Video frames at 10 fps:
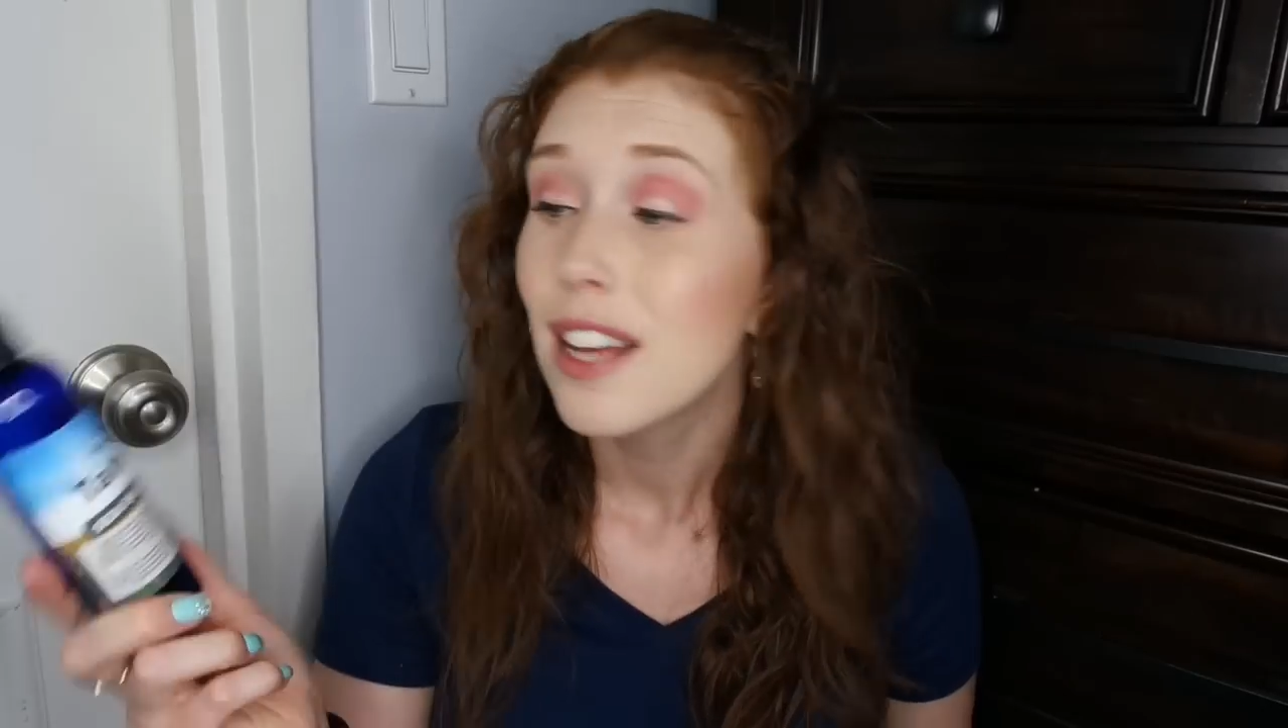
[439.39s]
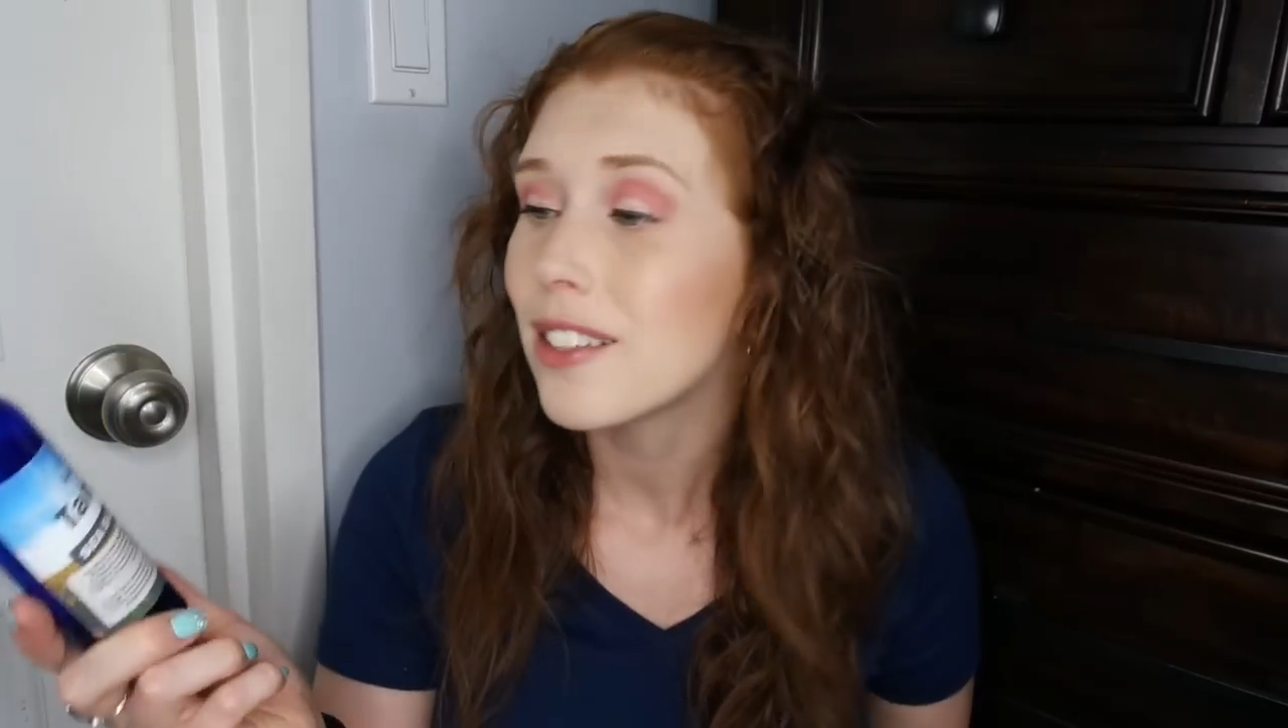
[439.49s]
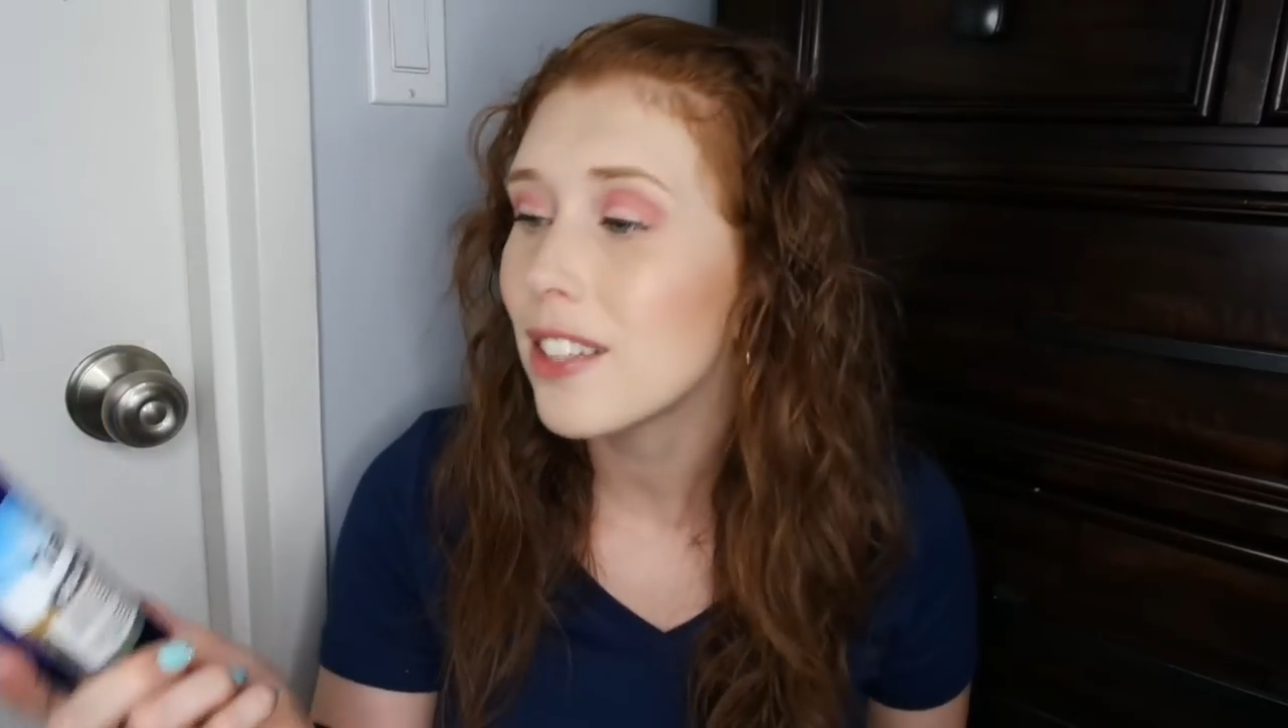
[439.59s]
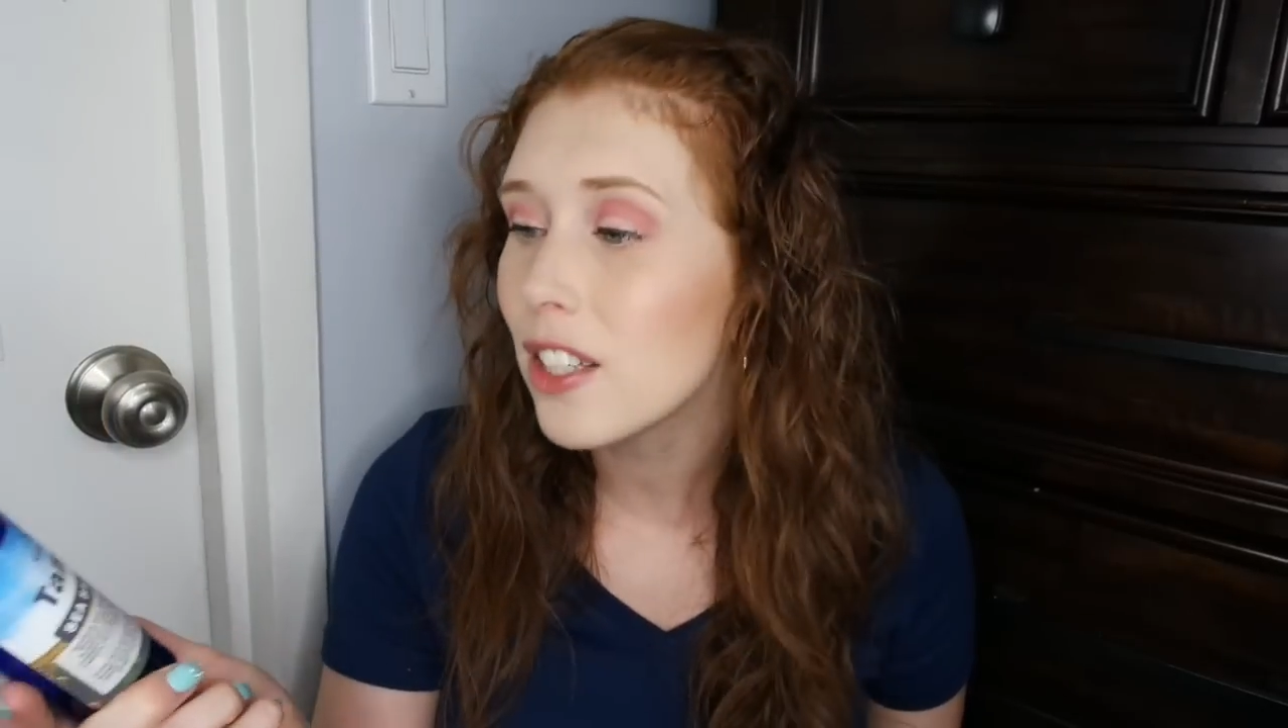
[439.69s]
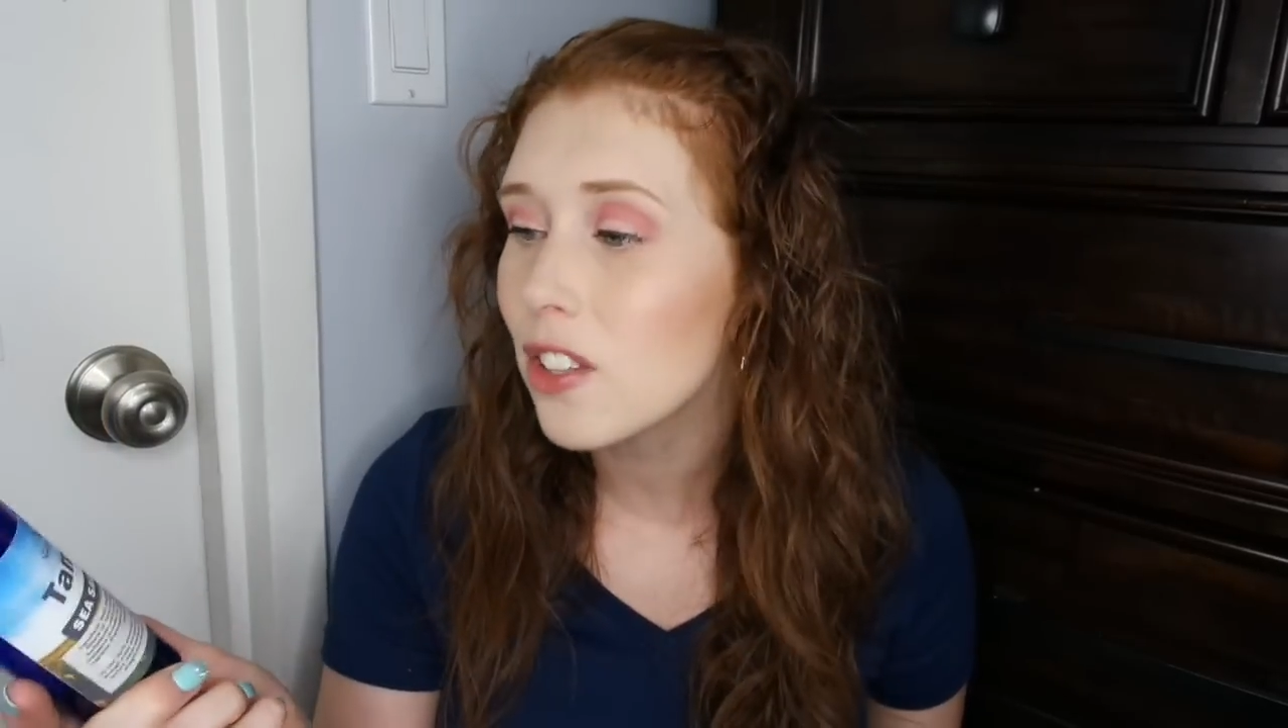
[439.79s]

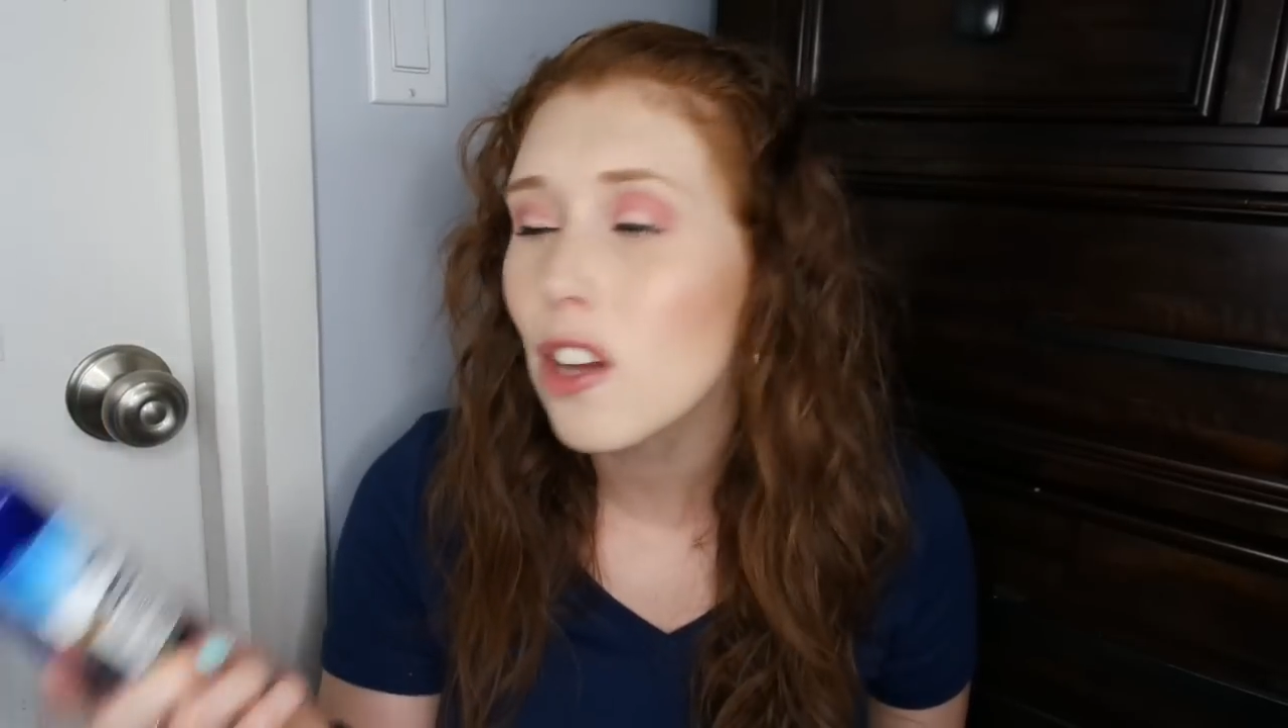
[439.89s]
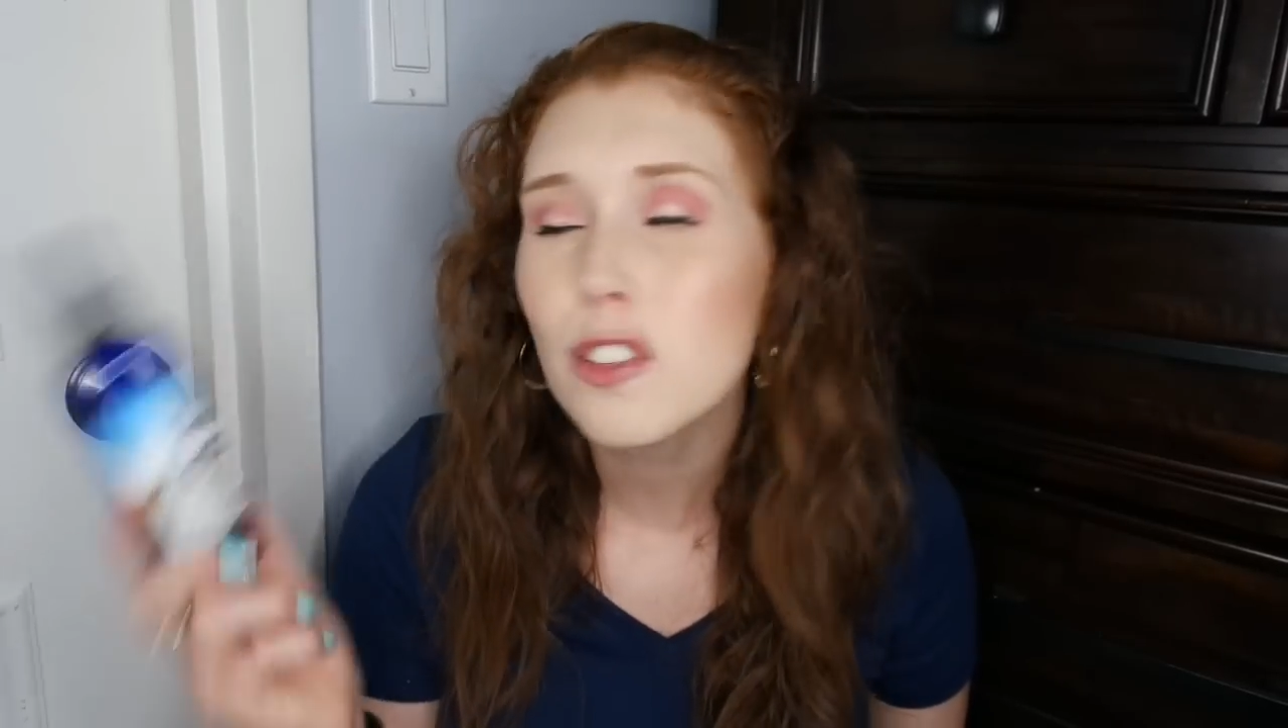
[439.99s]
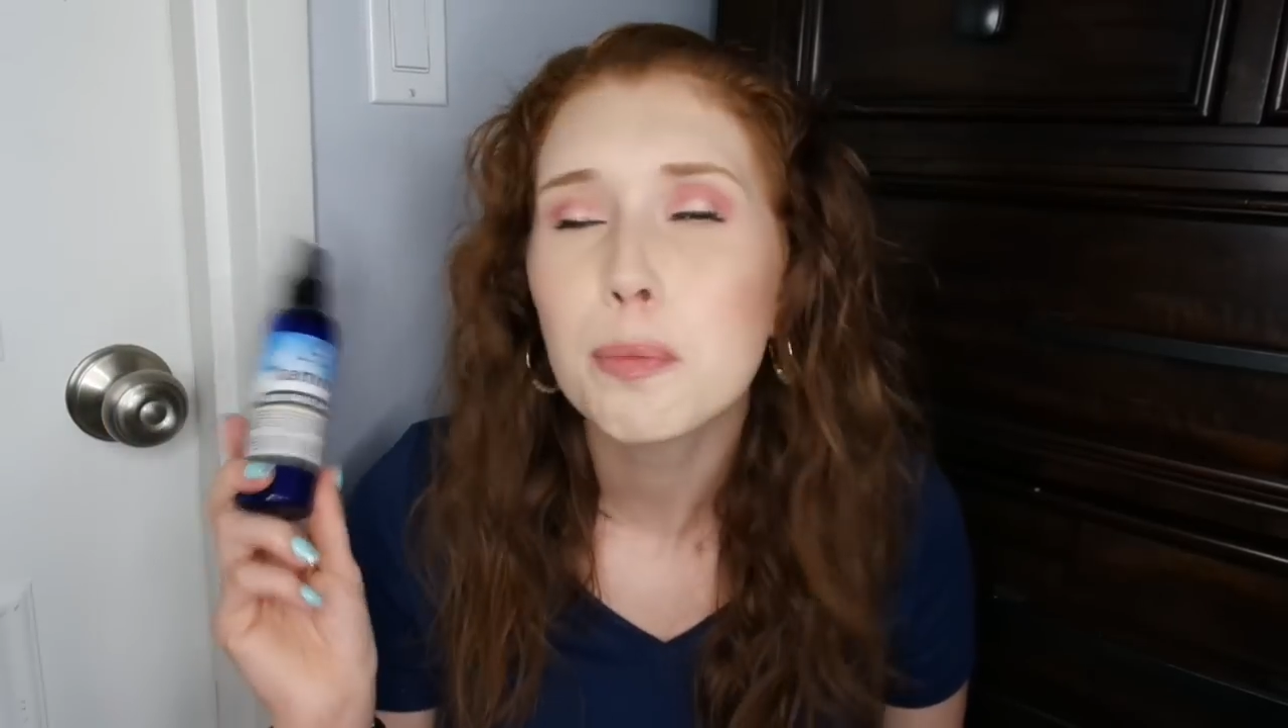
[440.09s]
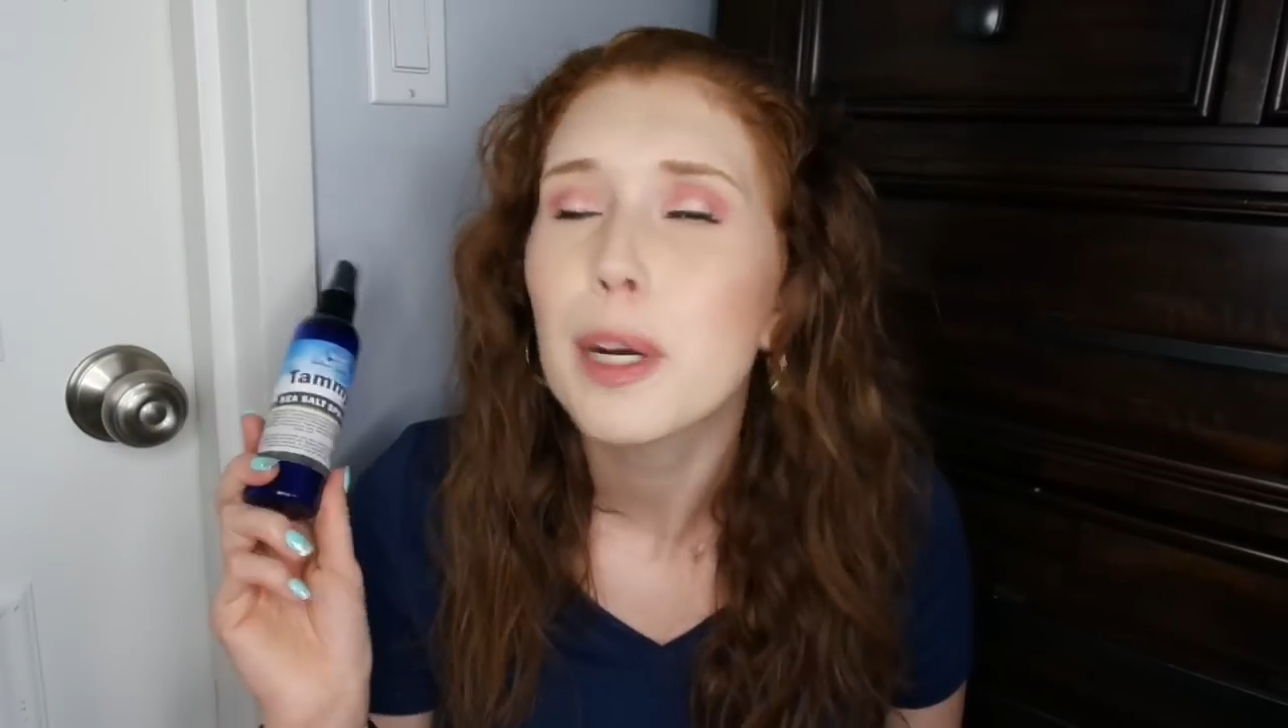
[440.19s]
Sea salt